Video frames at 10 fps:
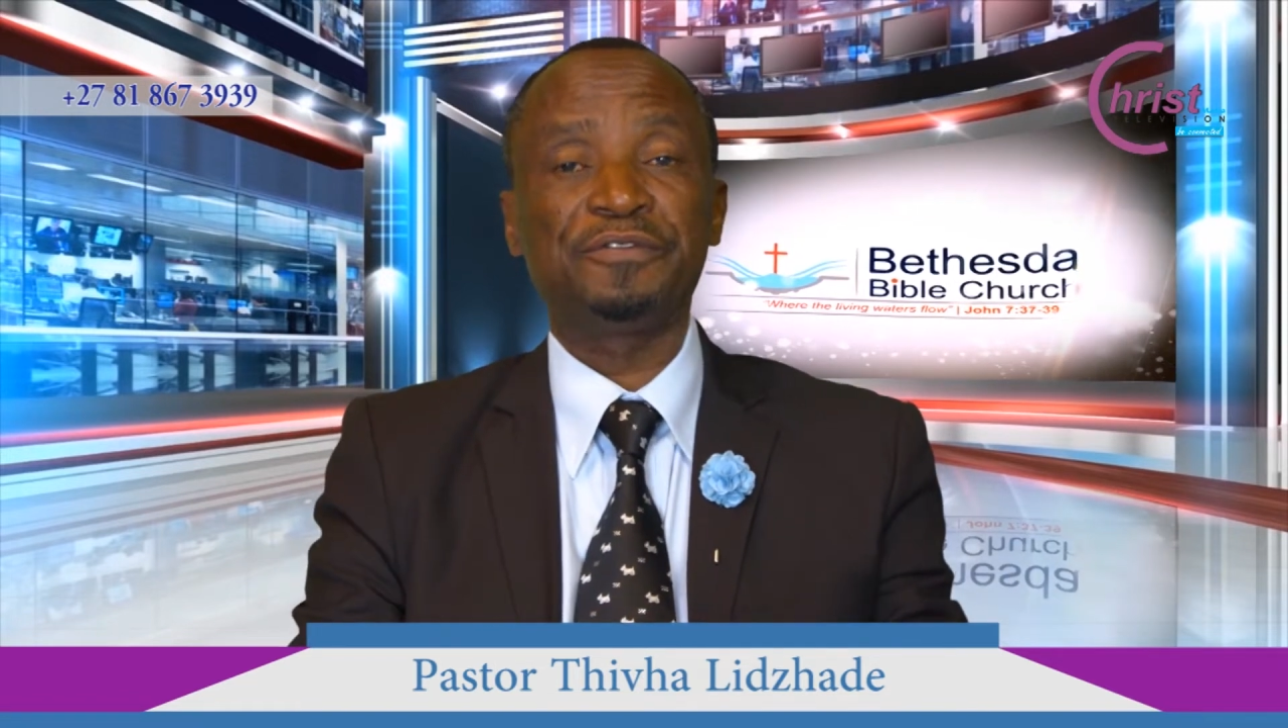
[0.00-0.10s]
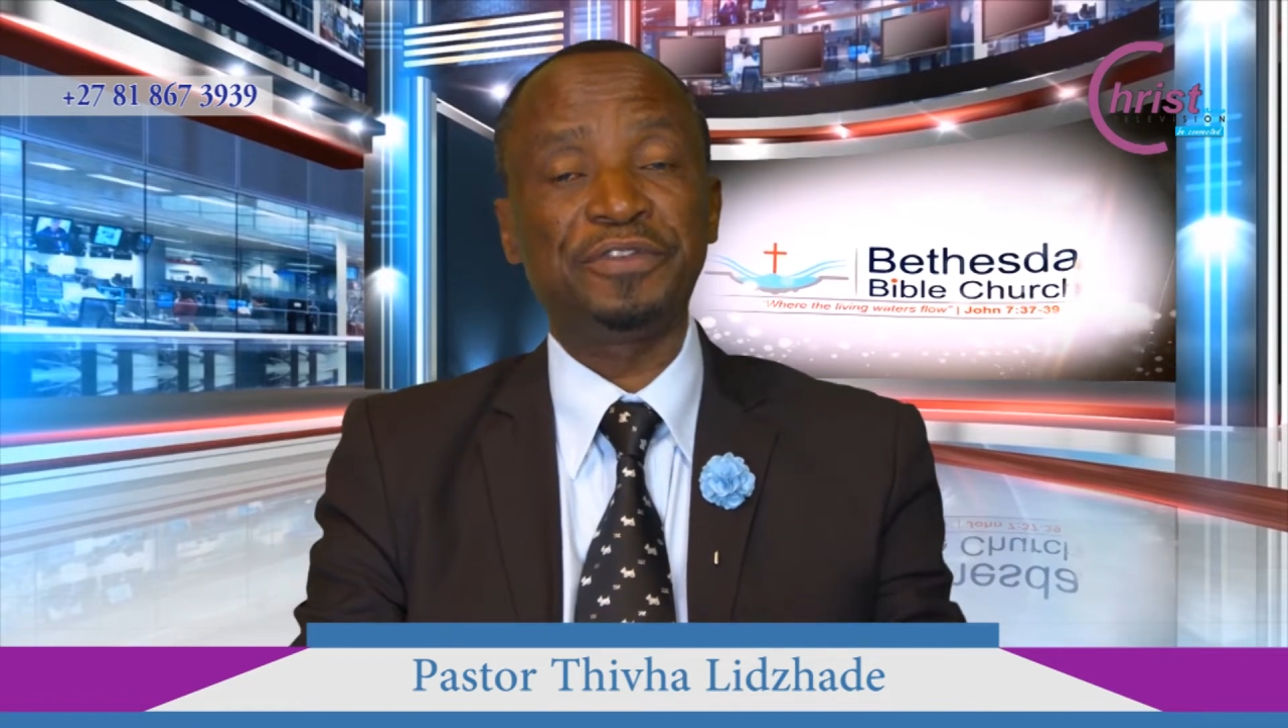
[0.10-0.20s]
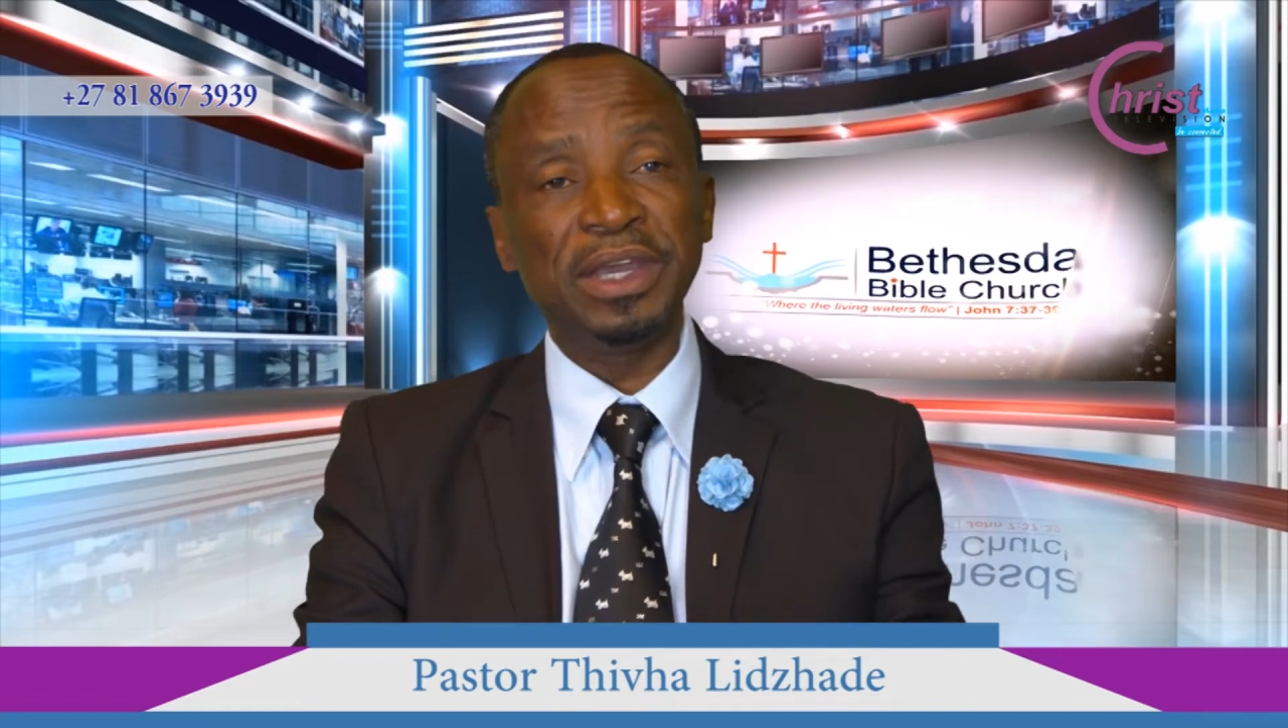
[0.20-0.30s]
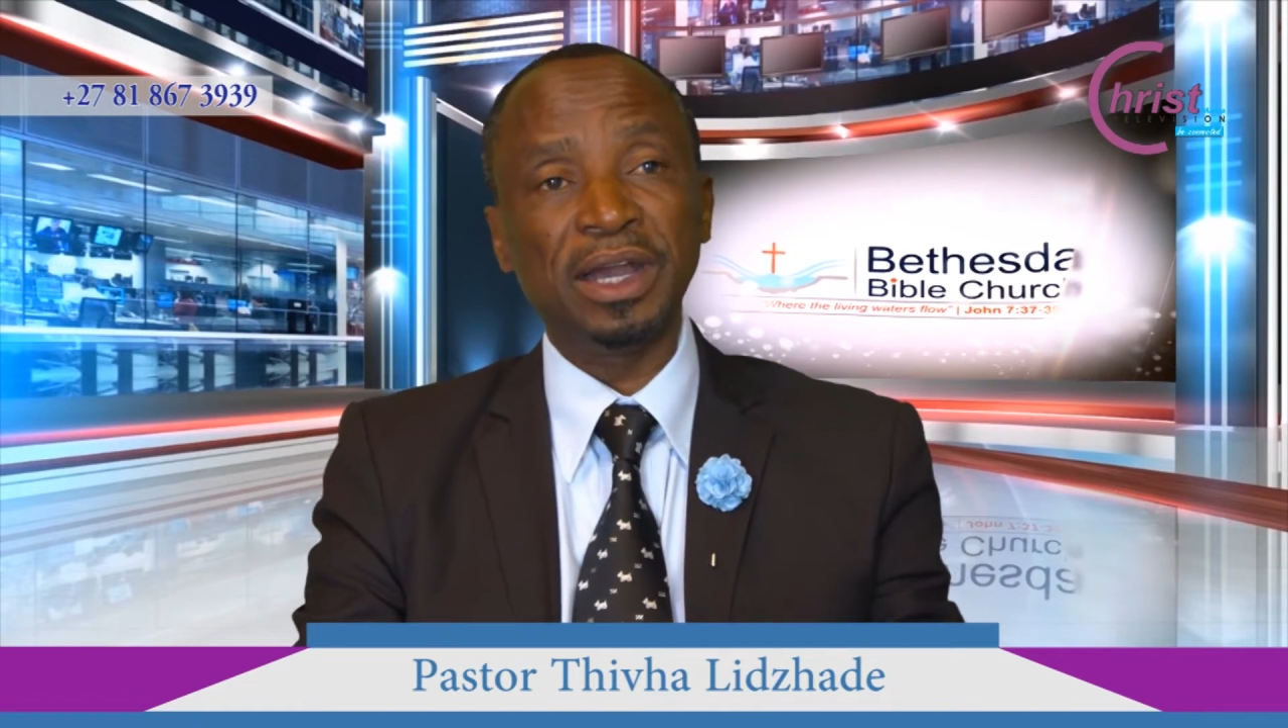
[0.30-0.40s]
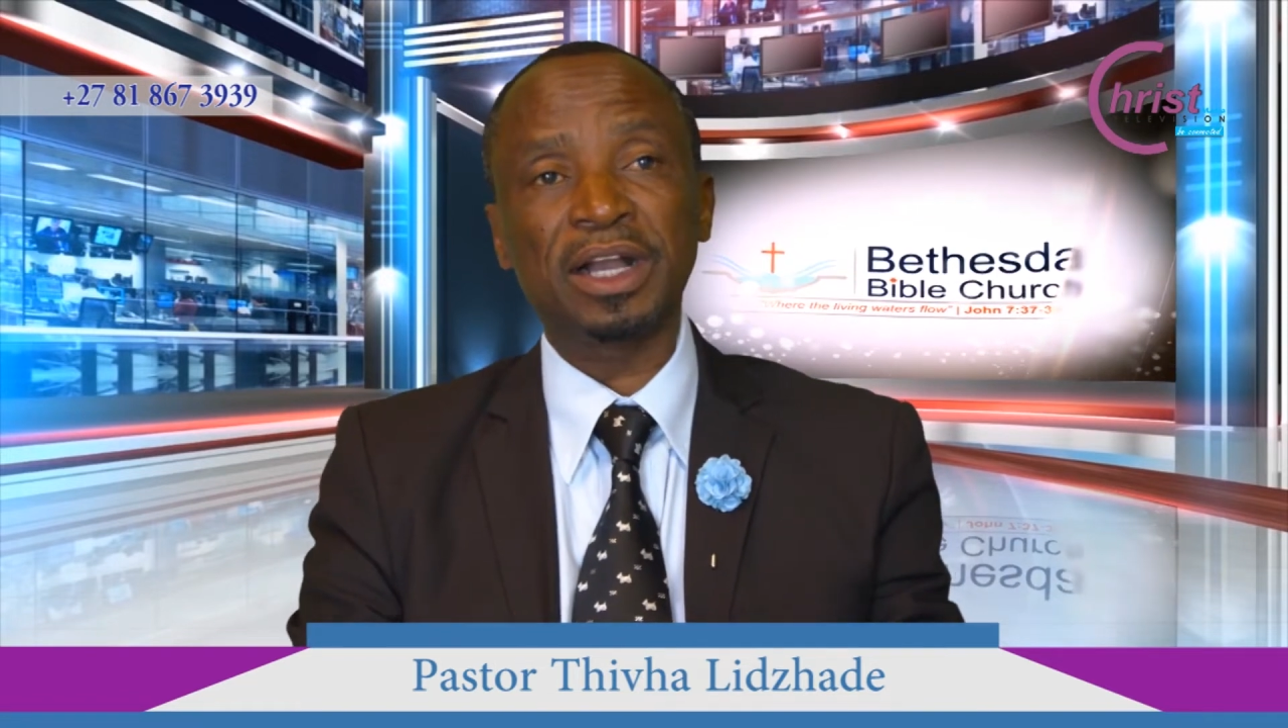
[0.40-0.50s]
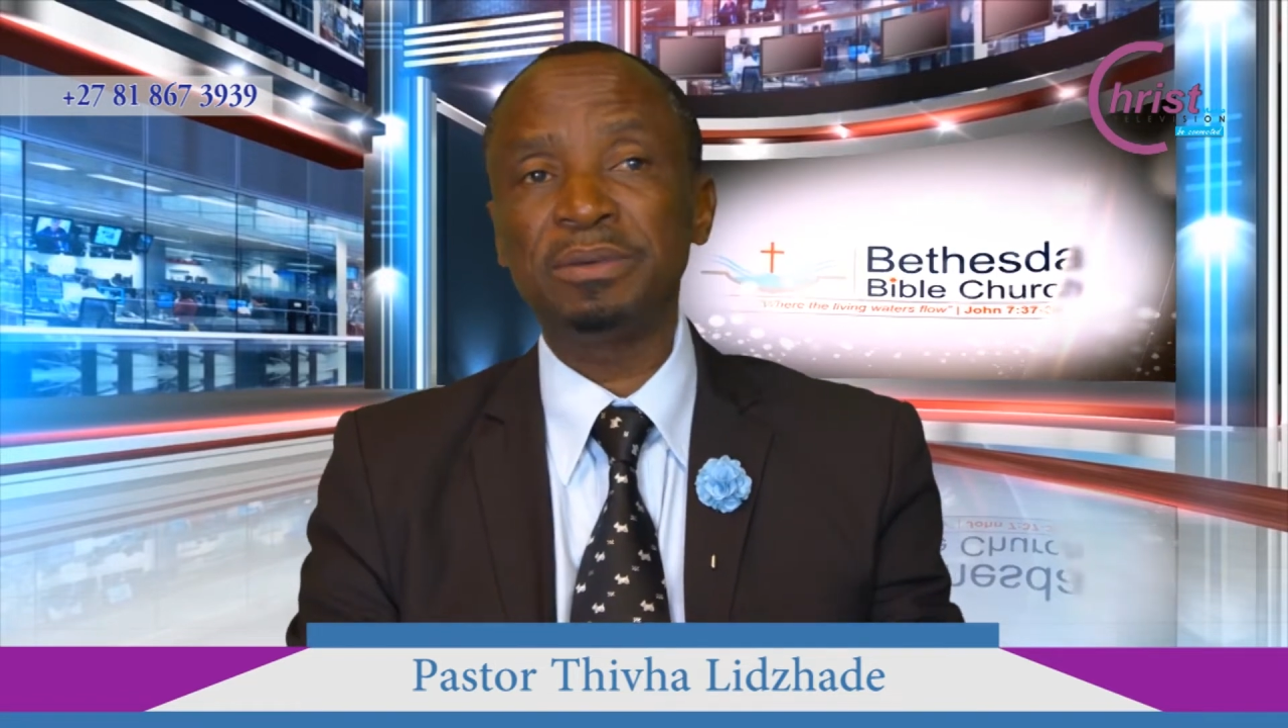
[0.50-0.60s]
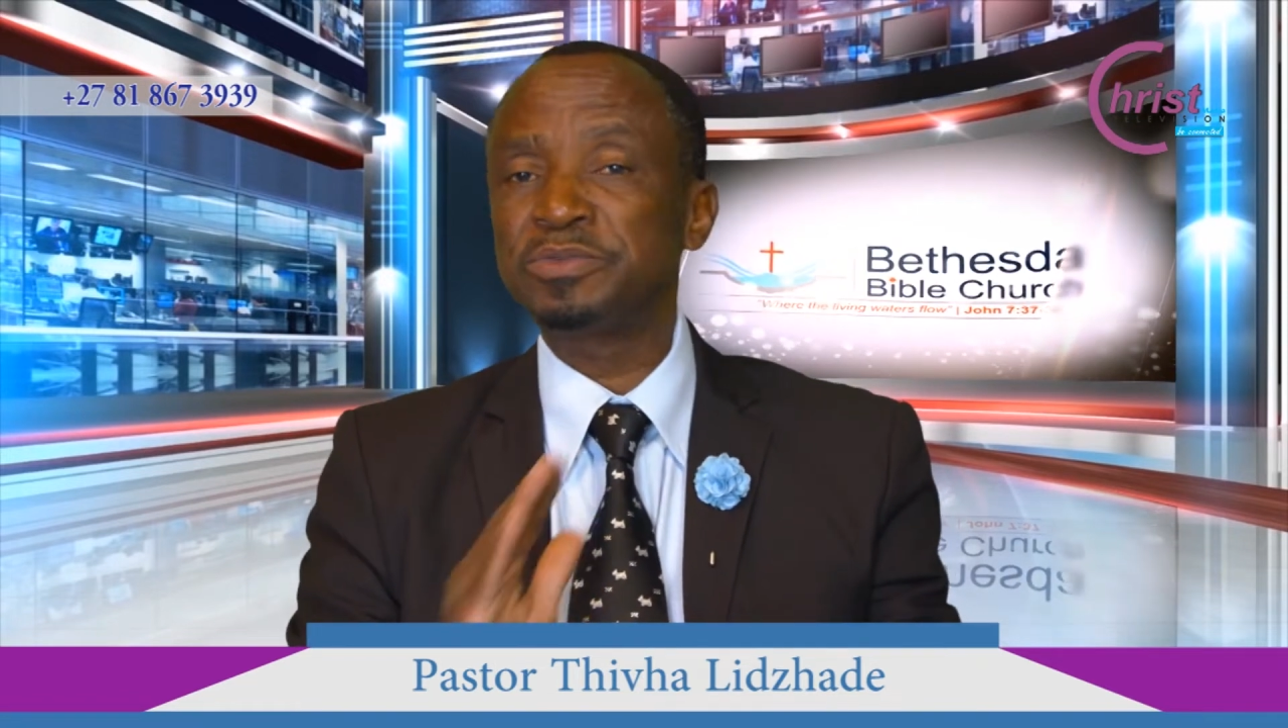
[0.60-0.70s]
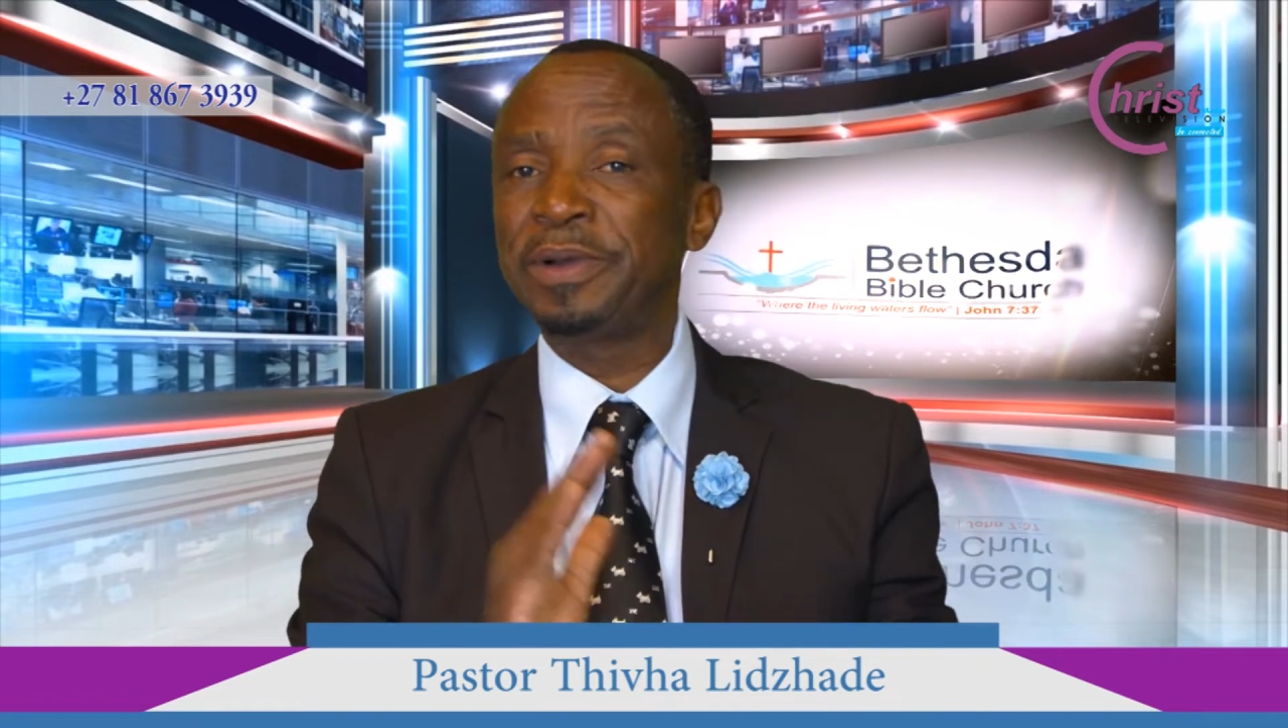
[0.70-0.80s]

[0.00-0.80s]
Fear comes